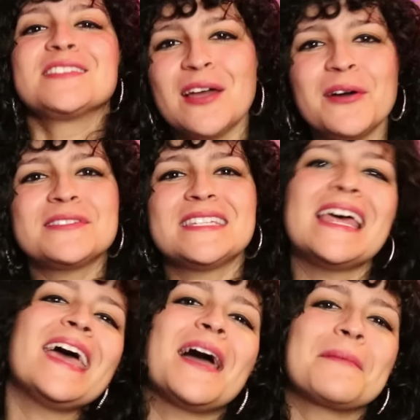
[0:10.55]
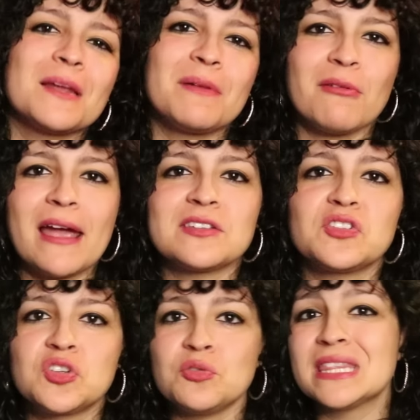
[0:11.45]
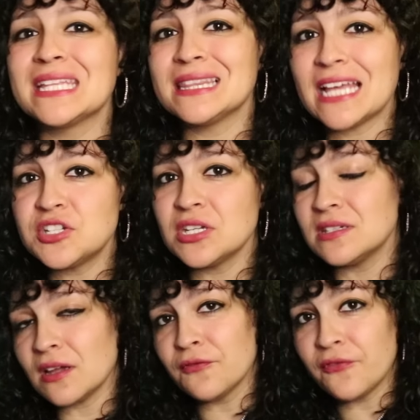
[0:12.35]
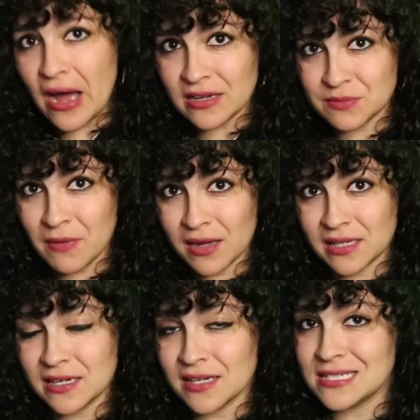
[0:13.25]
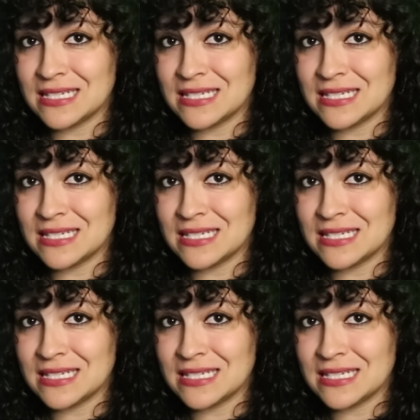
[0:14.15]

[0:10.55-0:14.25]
So today I'm gonna be reacting to The Legend of Vox Machina,